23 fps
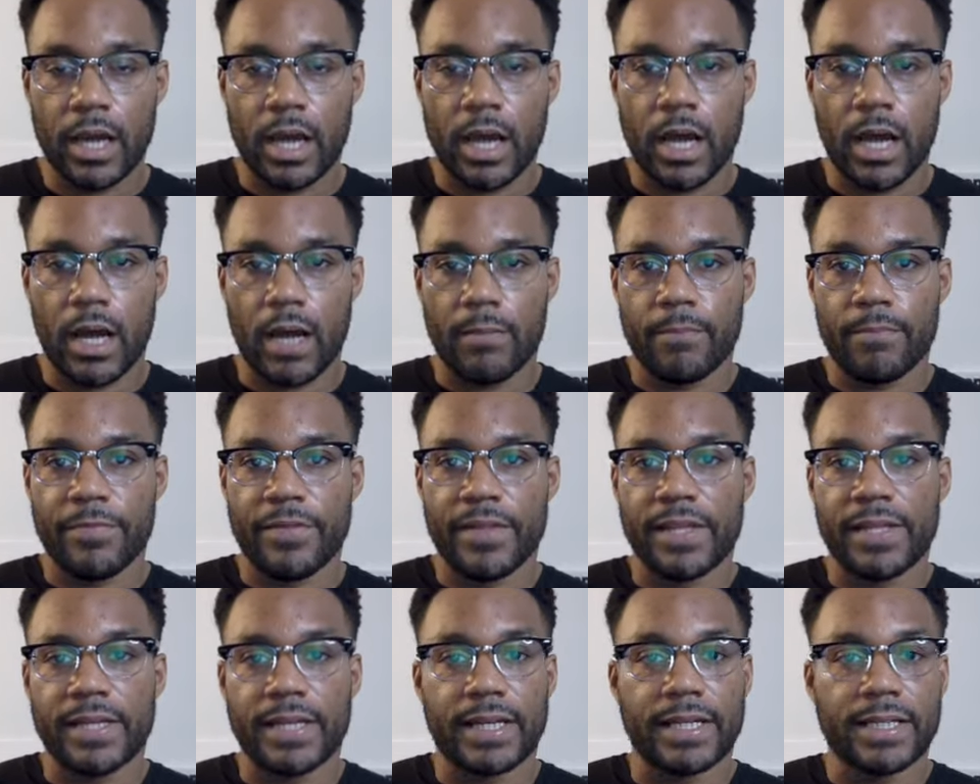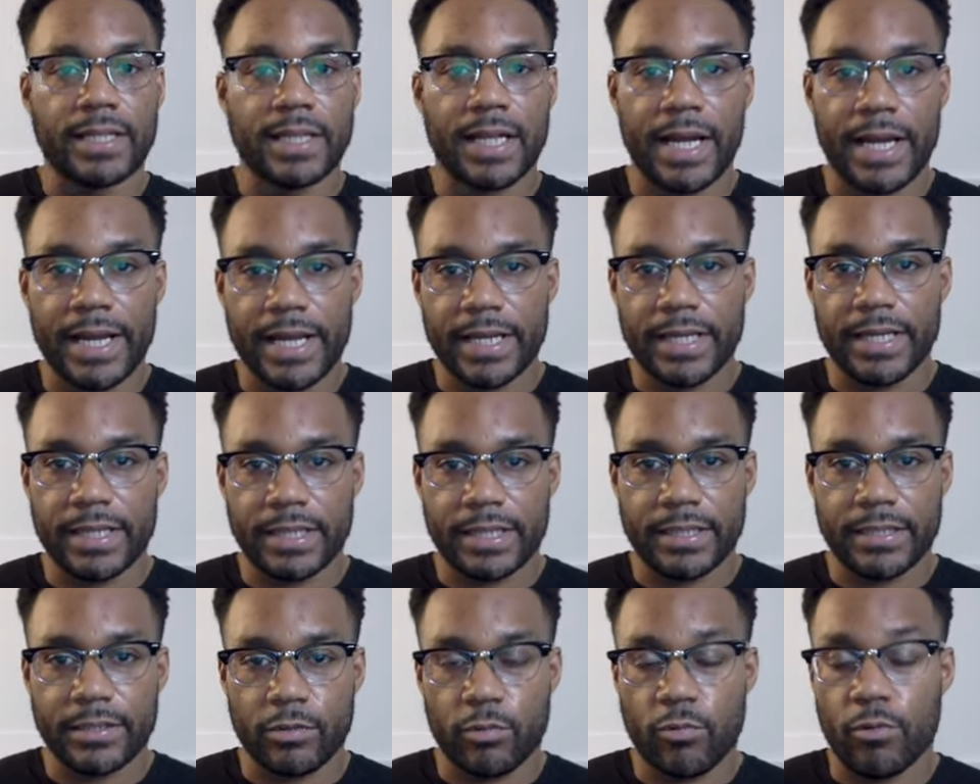than the client
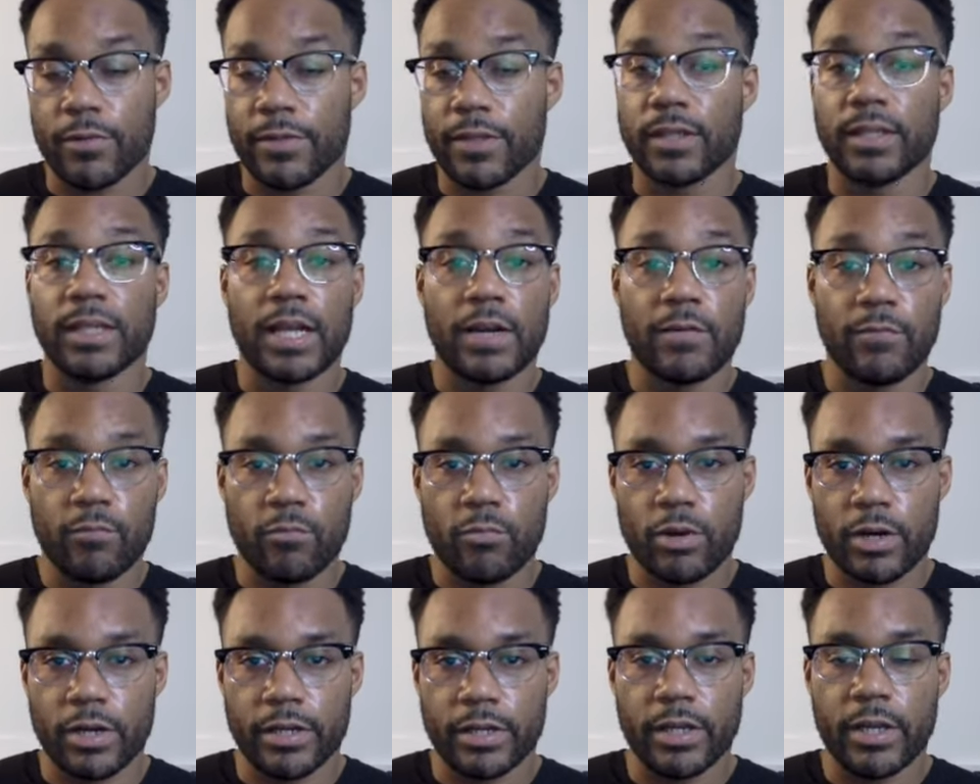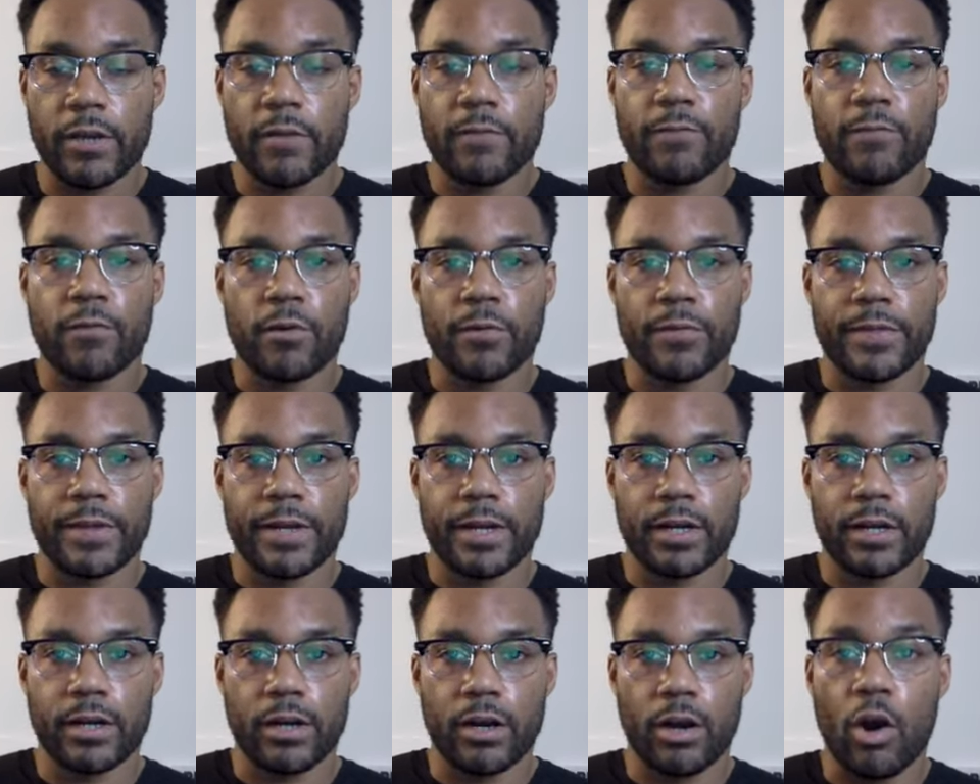is or the loved one for
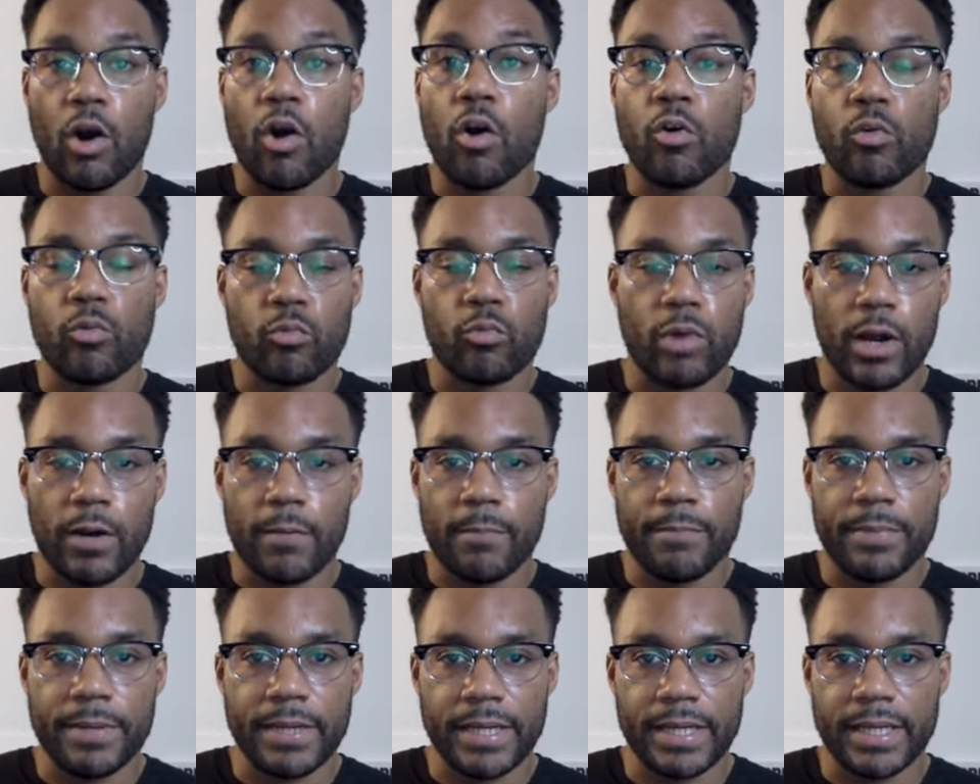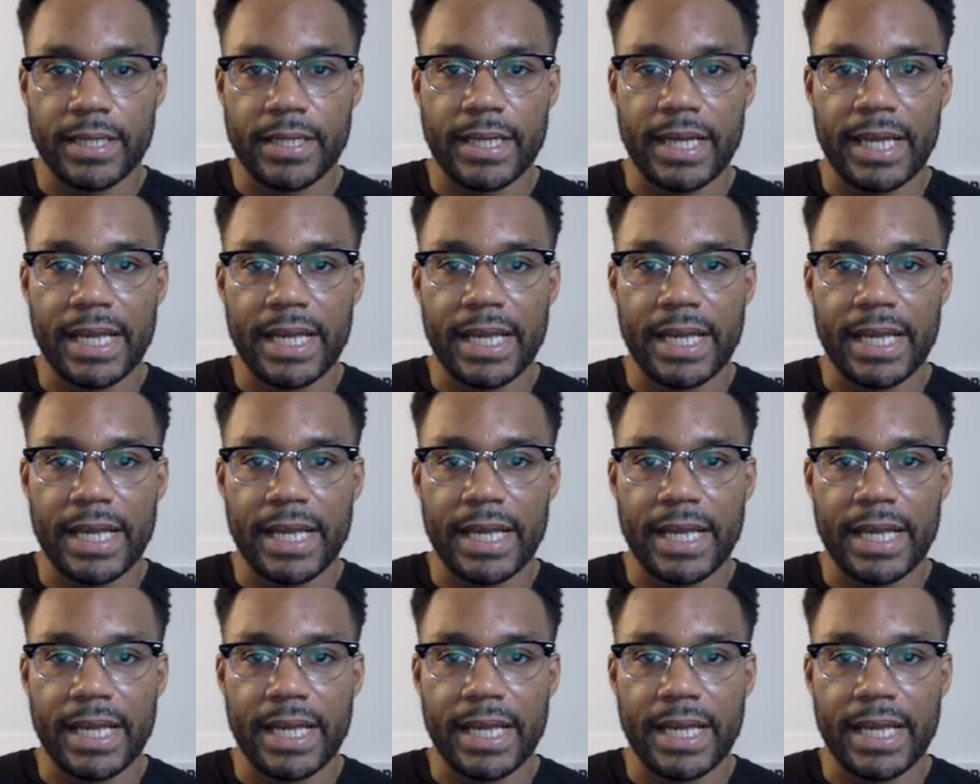their own well-being.